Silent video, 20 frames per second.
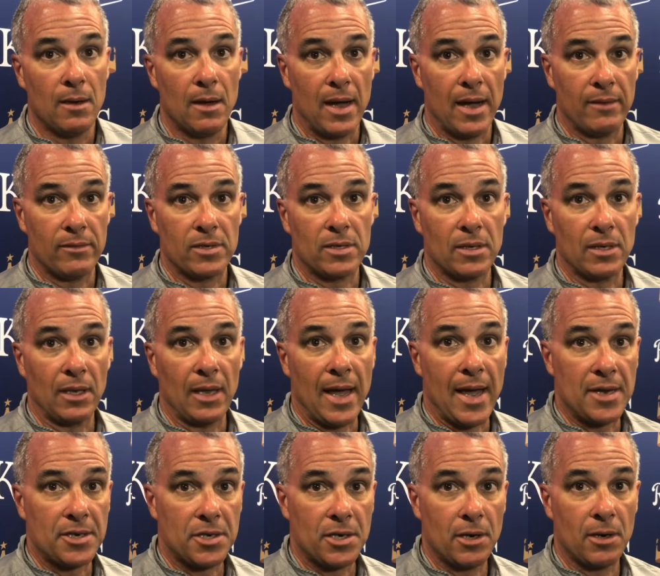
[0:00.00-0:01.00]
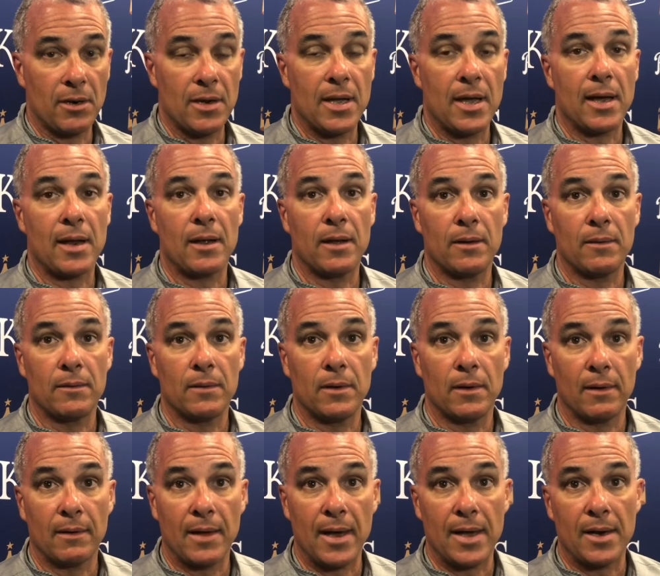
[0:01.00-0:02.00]
Obviously, last year he got a
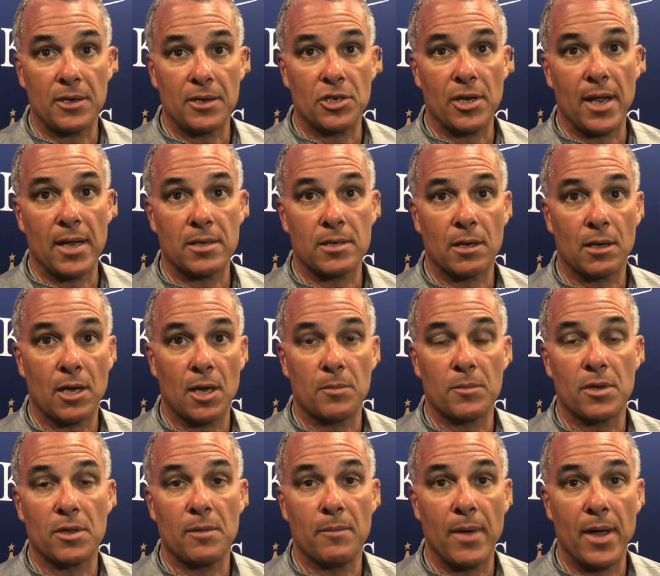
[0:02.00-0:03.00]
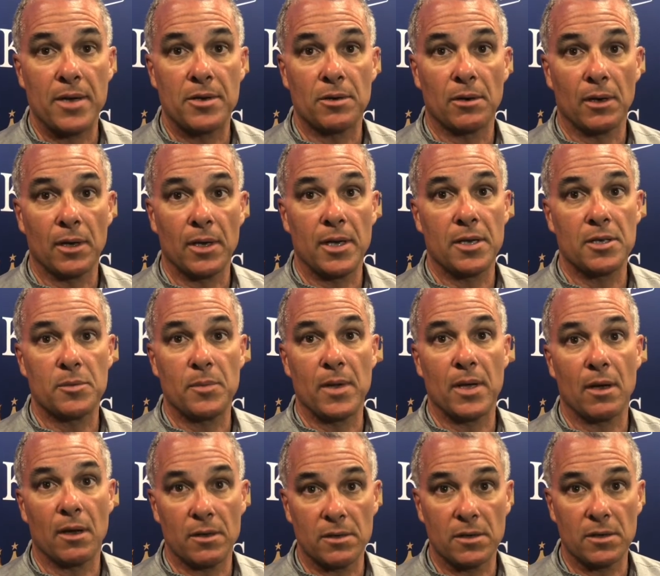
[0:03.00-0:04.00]
got a chance to come to the major leagues
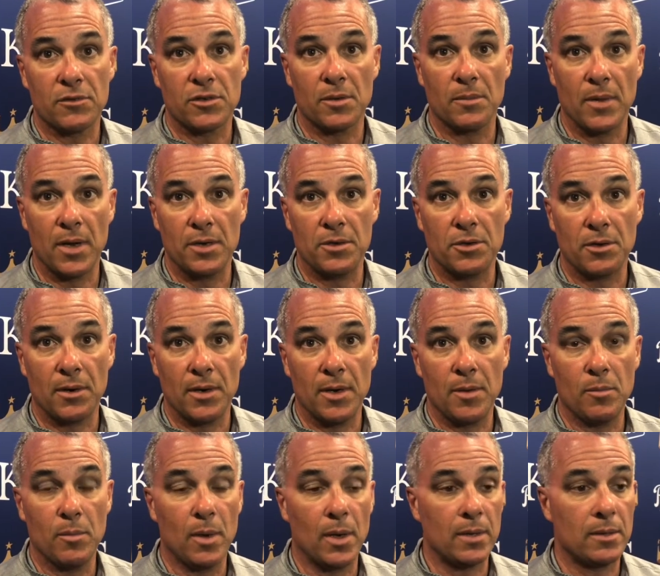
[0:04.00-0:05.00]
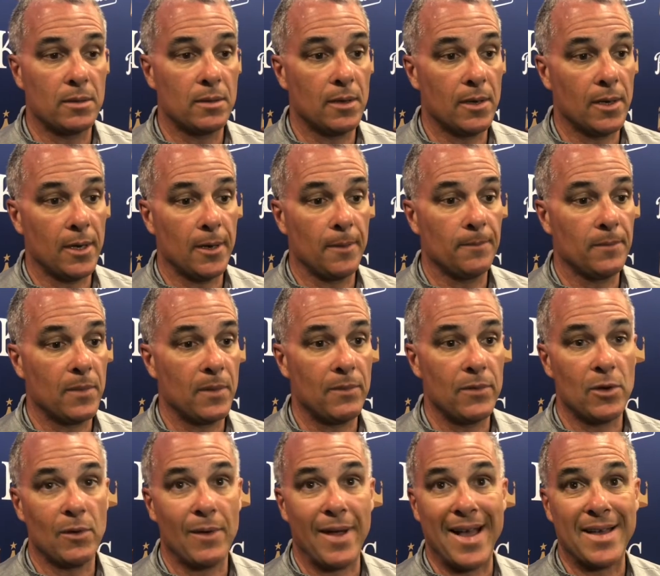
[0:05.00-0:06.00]
because of some injury, but uh,
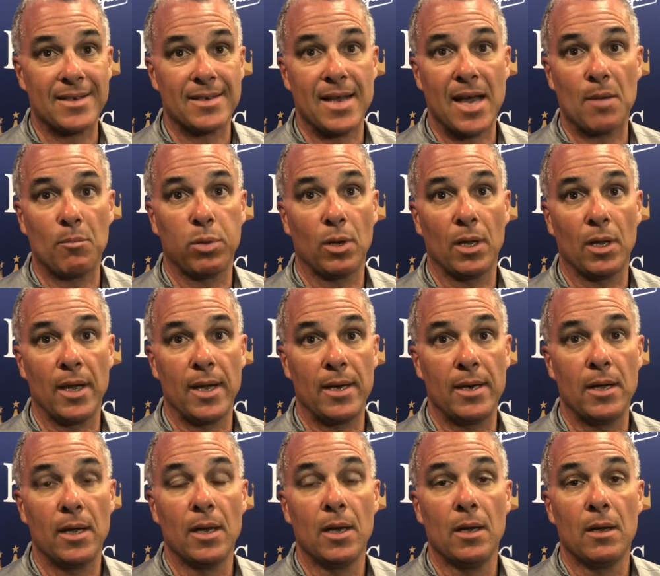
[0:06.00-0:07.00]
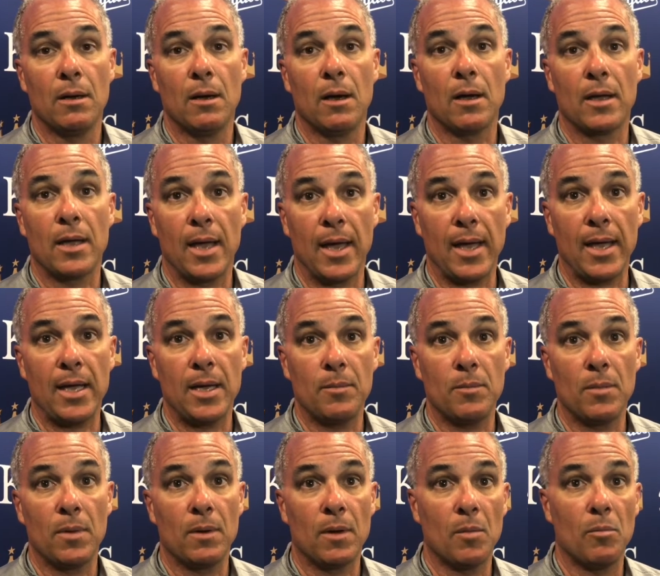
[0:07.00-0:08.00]
you know has not played a
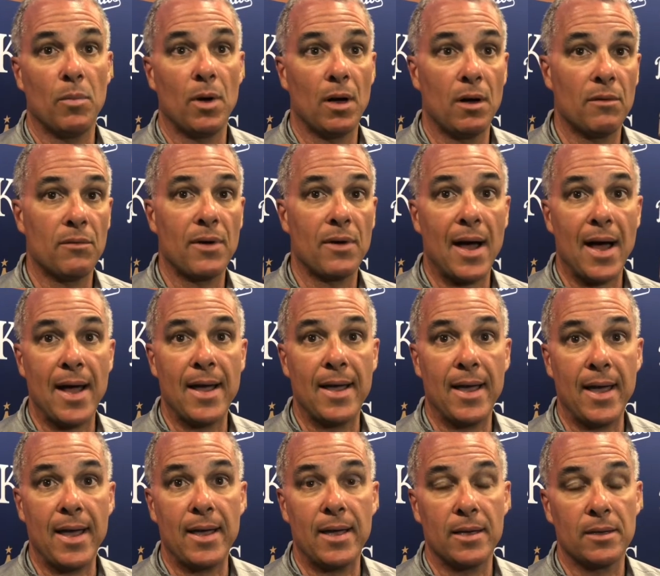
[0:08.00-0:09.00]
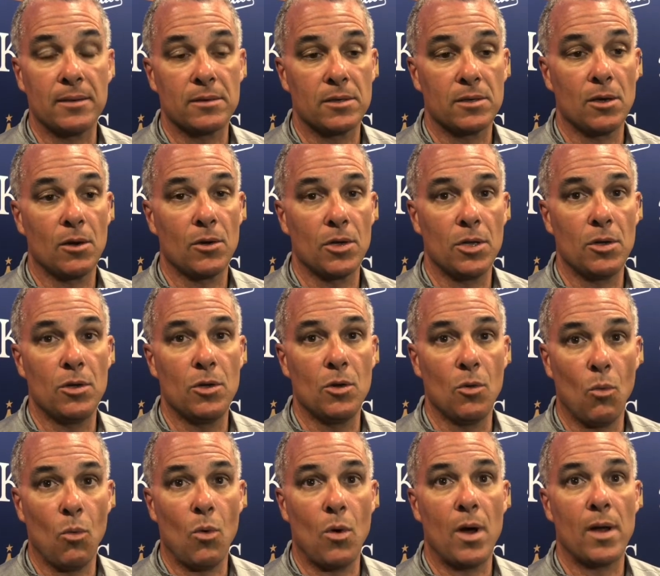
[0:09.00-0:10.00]
game above high A, and so you, you
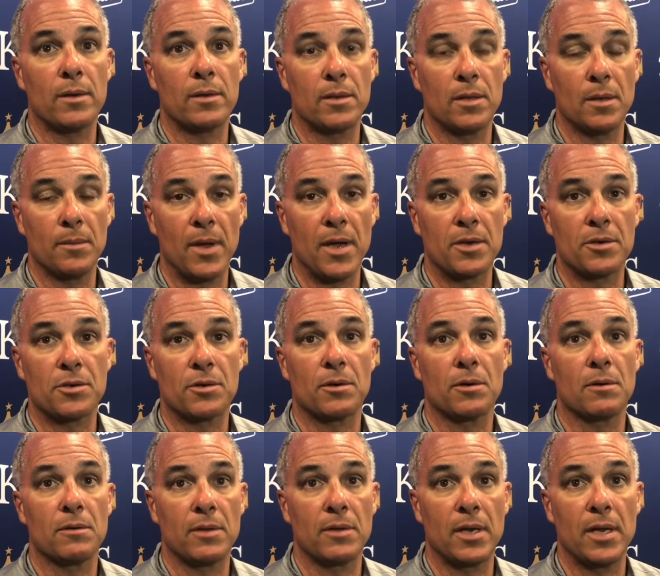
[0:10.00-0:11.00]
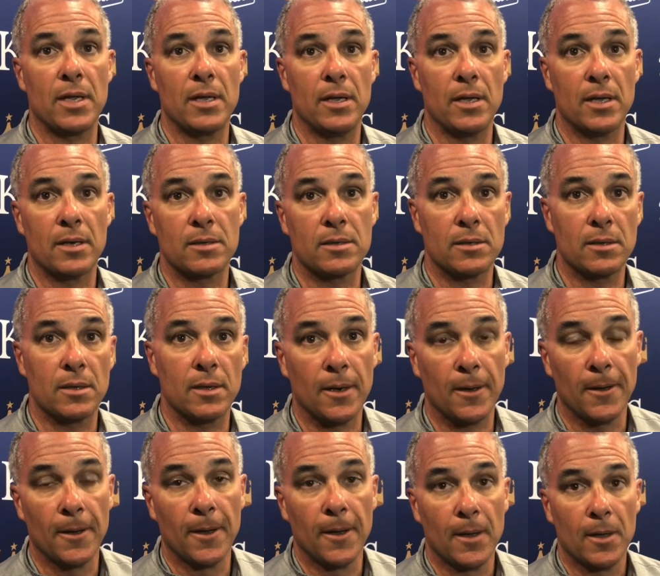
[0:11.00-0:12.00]
want to make sure that he gets uh,
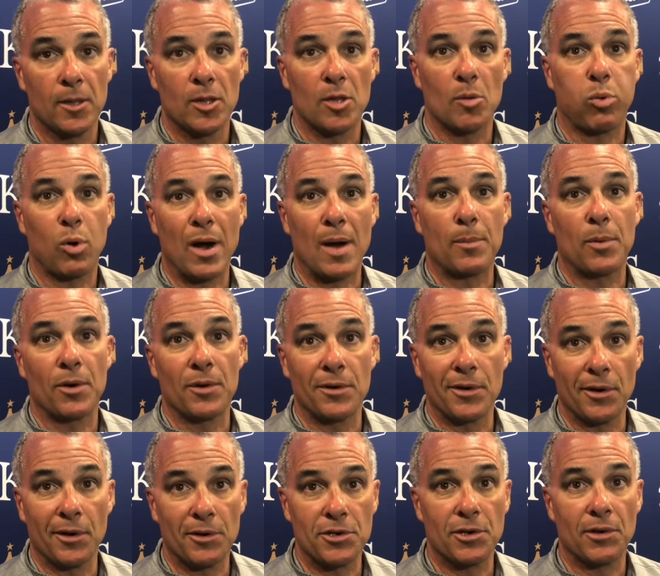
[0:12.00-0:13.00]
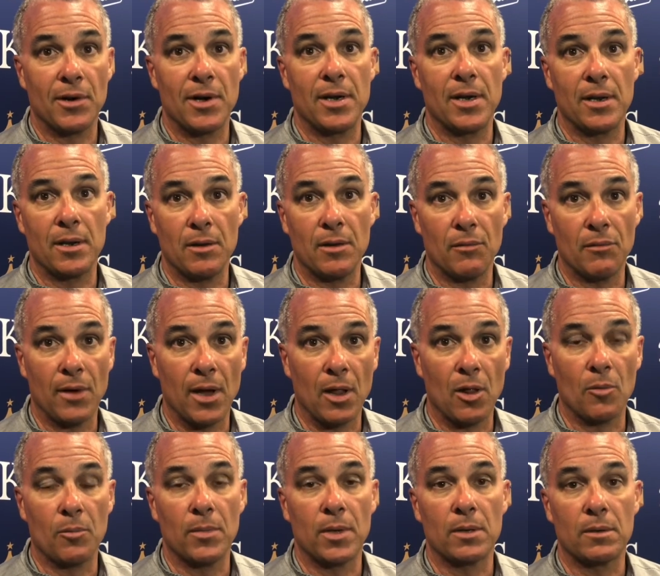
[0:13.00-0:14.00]
the proper nurturing and
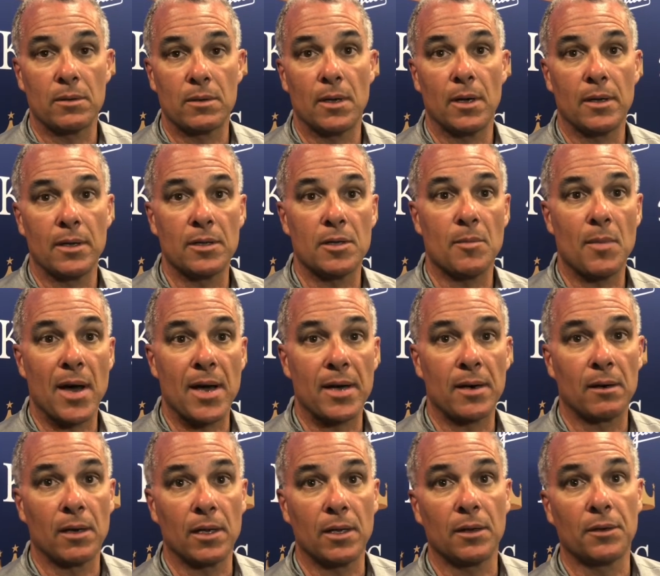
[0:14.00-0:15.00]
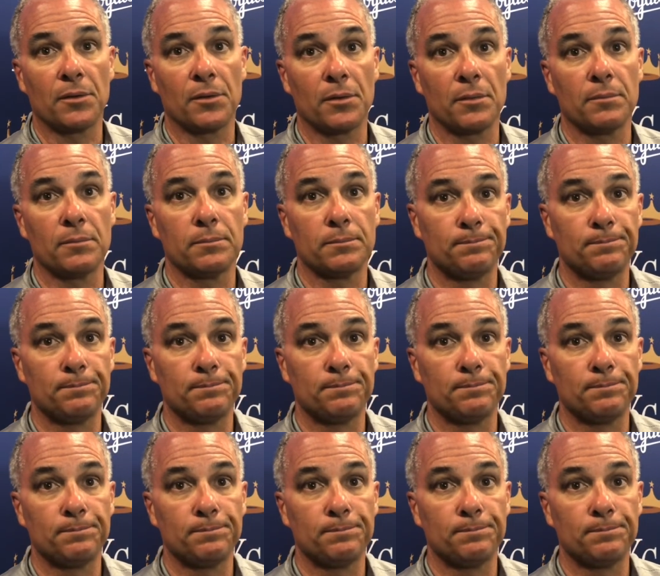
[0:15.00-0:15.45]
development uh, in the minor leagues.